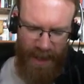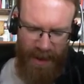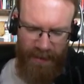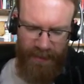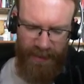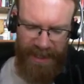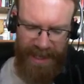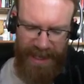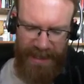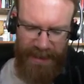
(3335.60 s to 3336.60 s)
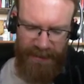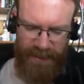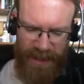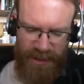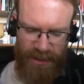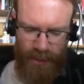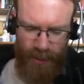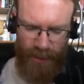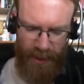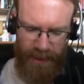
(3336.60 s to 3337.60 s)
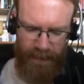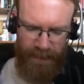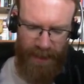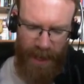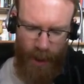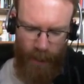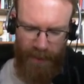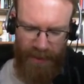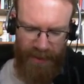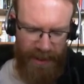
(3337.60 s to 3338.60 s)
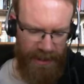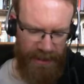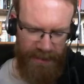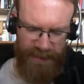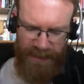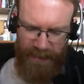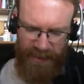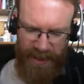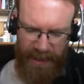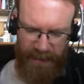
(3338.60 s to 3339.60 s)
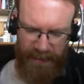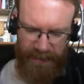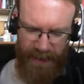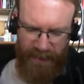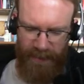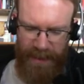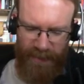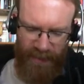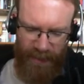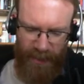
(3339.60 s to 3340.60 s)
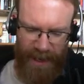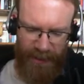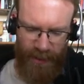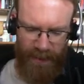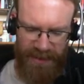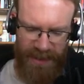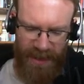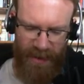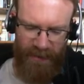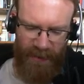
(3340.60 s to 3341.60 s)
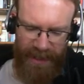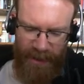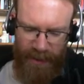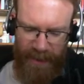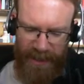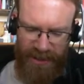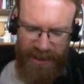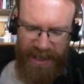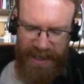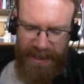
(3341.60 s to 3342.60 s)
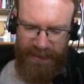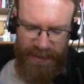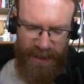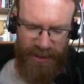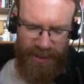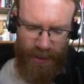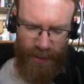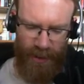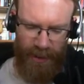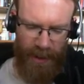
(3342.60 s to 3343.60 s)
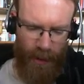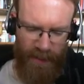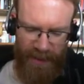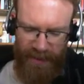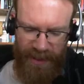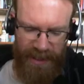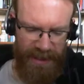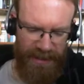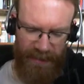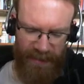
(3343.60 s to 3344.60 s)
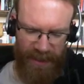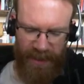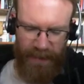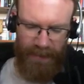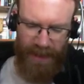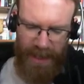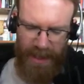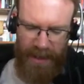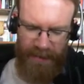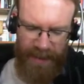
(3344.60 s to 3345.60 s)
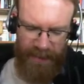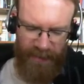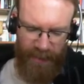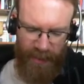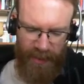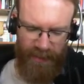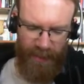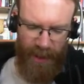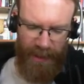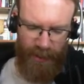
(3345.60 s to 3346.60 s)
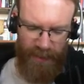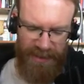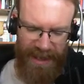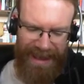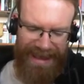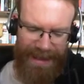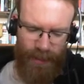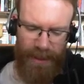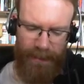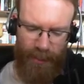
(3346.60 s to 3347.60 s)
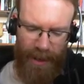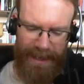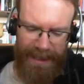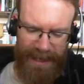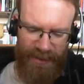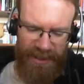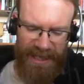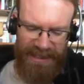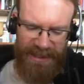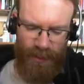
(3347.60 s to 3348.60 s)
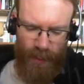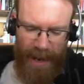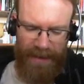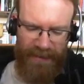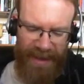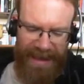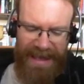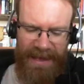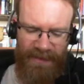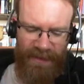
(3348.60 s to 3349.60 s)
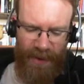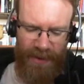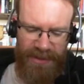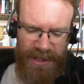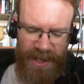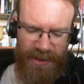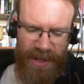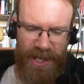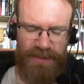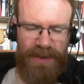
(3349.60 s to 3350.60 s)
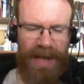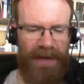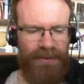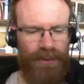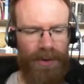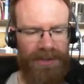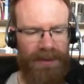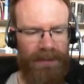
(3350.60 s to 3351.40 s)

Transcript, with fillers: for the king of spacious Uruk, open the something of people for bridegrooms. For Gilgamesh, the king of spacious Uruk, open the something of people for, for bridegrooms. He will impregnate the destined wife. He first, the husband afterwards.